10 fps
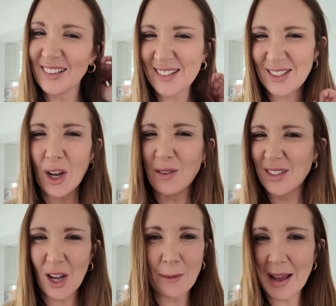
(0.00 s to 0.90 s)

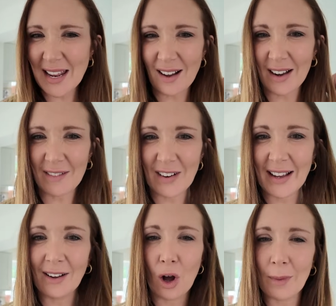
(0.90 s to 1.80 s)
so many kind of
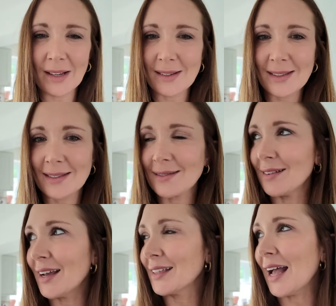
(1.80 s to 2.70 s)
like comments
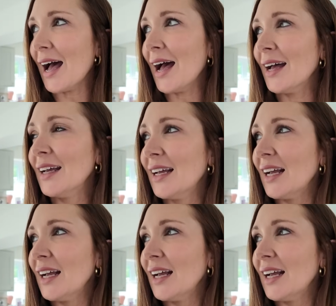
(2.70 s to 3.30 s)
like that.